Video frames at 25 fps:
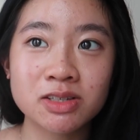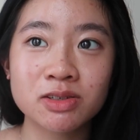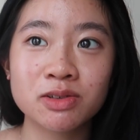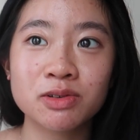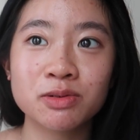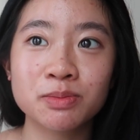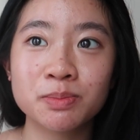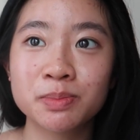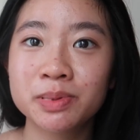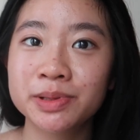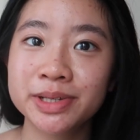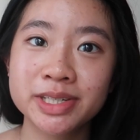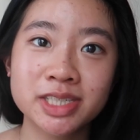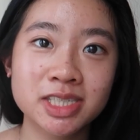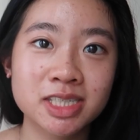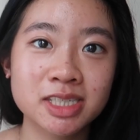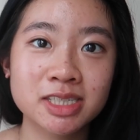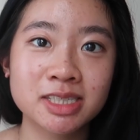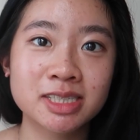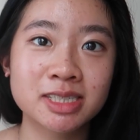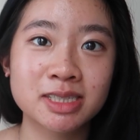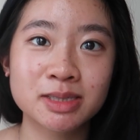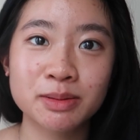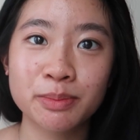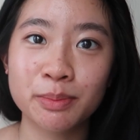So please
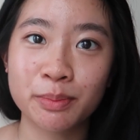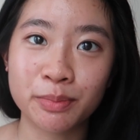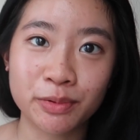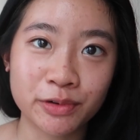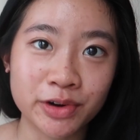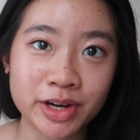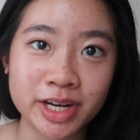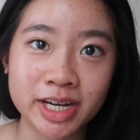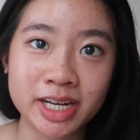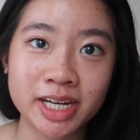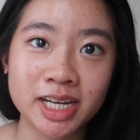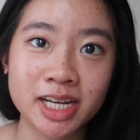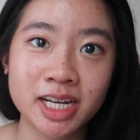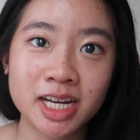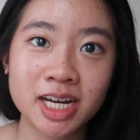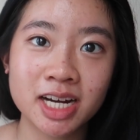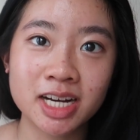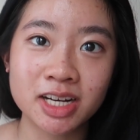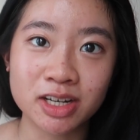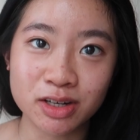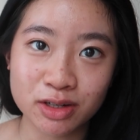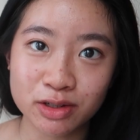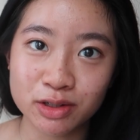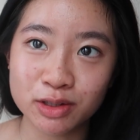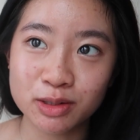just bring
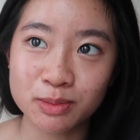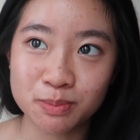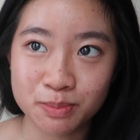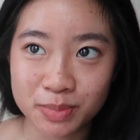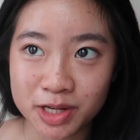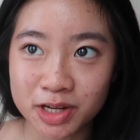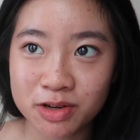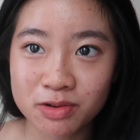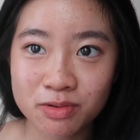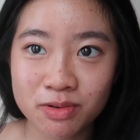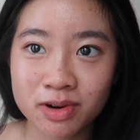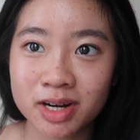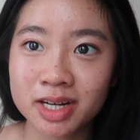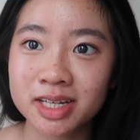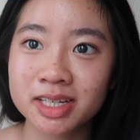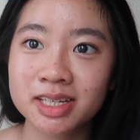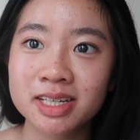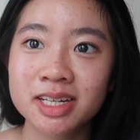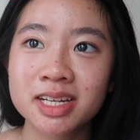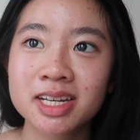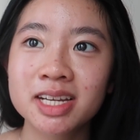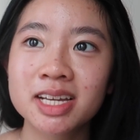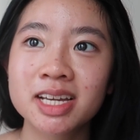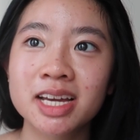a good big one,